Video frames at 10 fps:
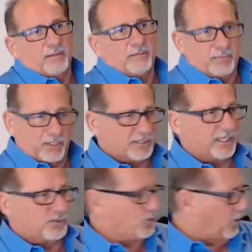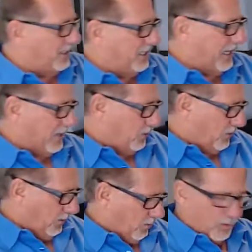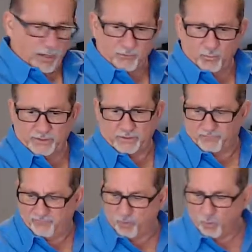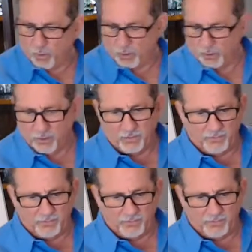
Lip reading: Because they're joined together with the 4